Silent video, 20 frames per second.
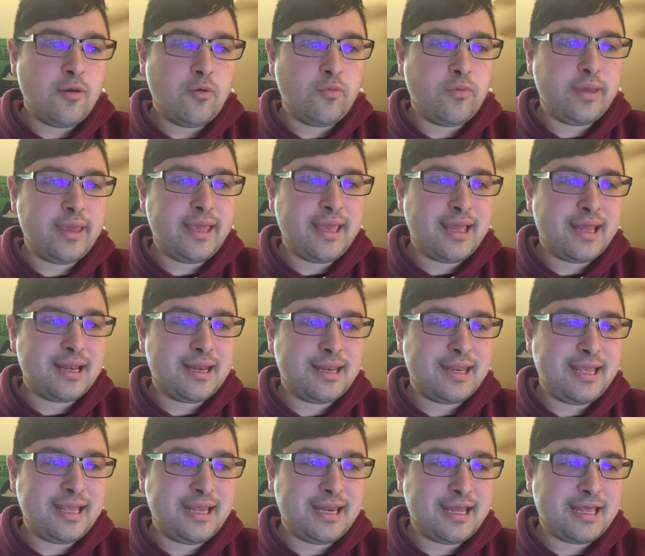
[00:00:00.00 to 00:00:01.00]
We
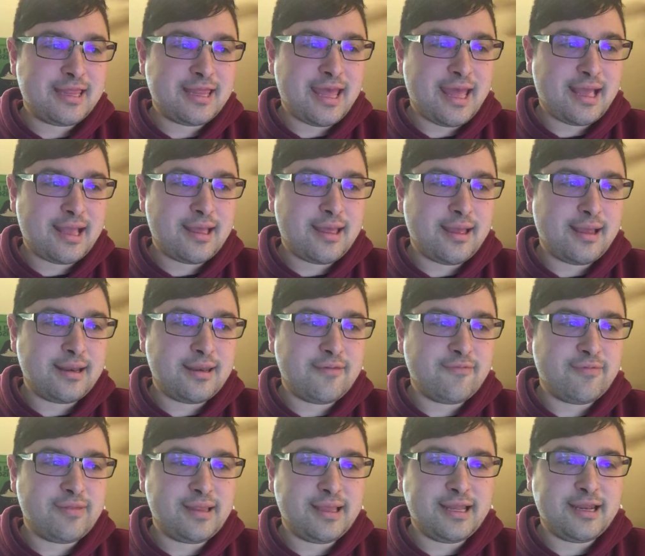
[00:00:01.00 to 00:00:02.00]
need that kind
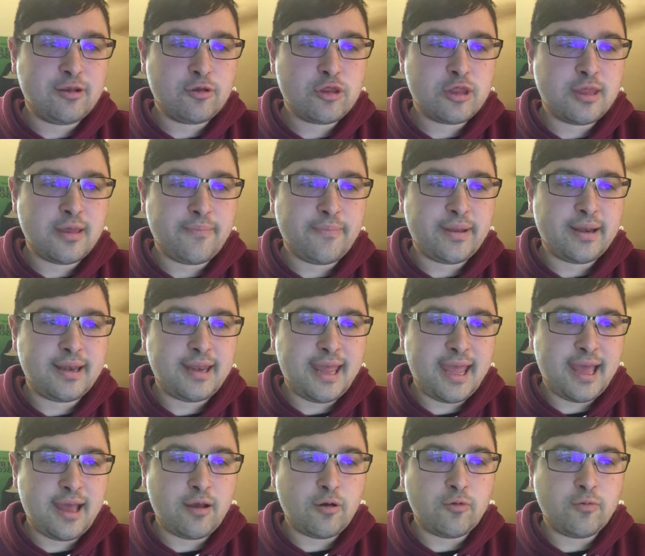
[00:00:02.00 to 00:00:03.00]
of leadership
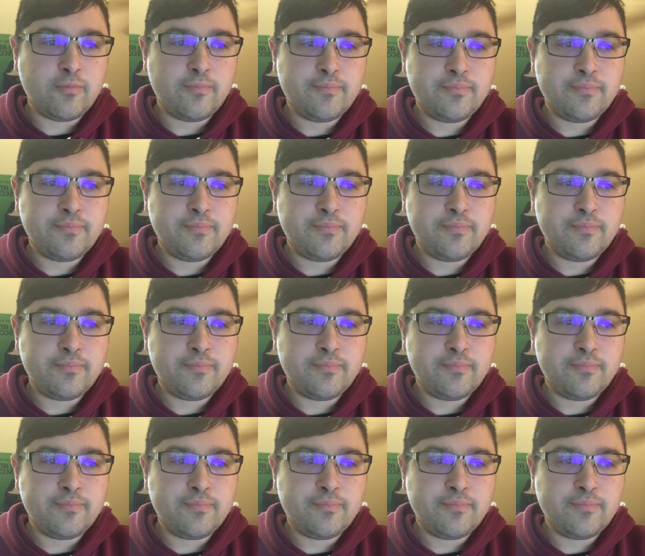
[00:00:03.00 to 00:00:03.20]
now.